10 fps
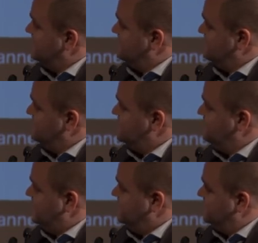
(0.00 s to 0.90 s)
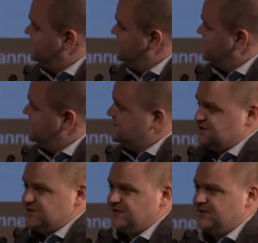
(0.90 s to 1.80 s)
a suspected
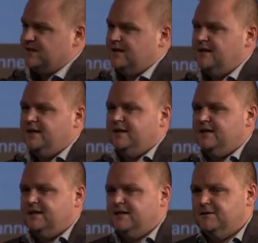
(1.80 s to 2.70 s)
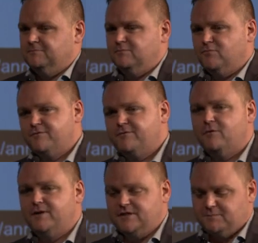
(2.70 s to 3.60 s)
carcinogen,
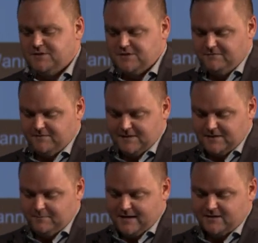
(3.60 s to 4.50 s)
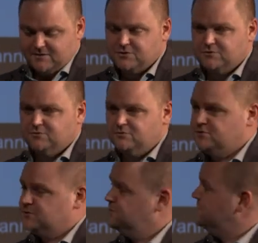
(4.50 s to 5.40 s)
referring specifically back to
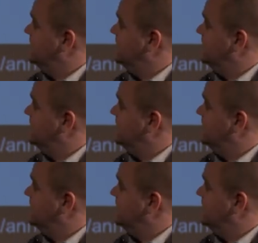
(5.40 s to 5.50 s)
the